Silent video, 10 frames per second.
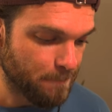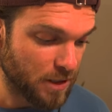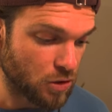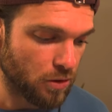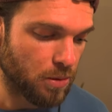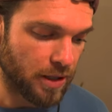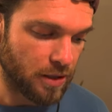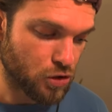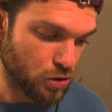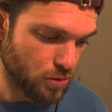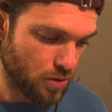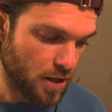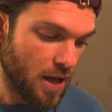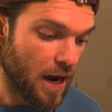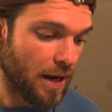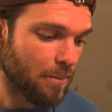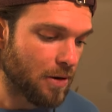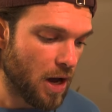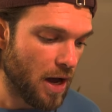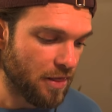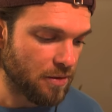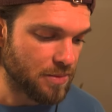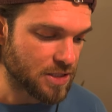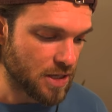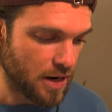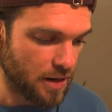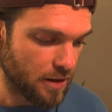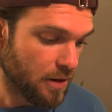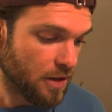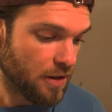He told the plain truth. I am not the Messiah.